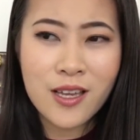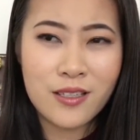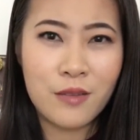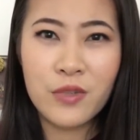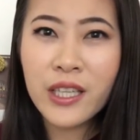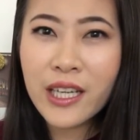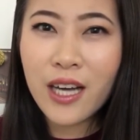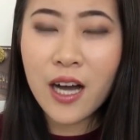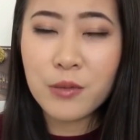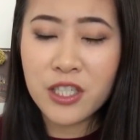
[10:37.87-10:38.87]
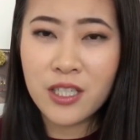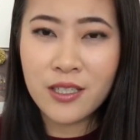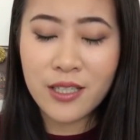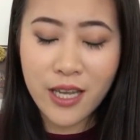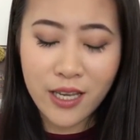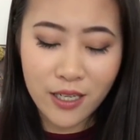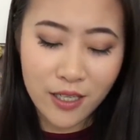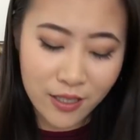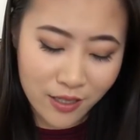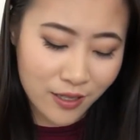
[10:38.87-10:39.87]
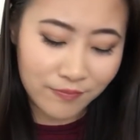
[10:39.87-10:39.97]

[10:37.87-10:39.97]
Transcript: some really good options. And